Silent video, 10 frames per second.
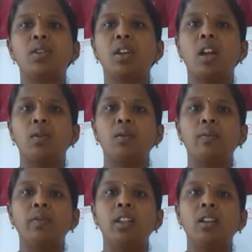in your
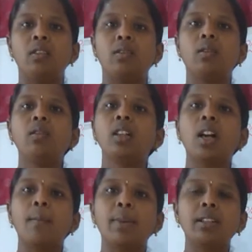home, so
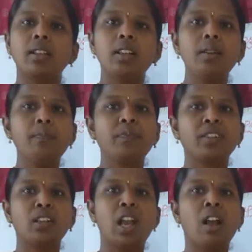compulsory
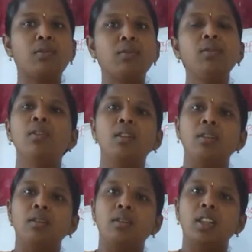you have to
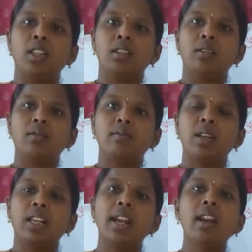
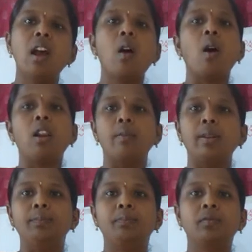make an
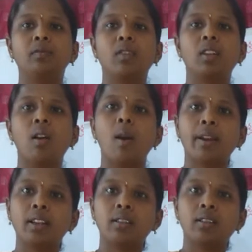album.
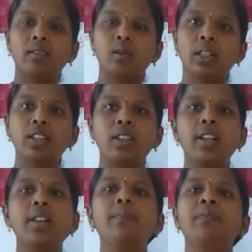Okay
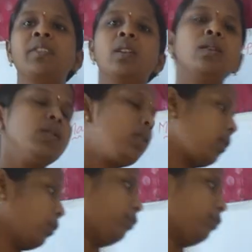children? So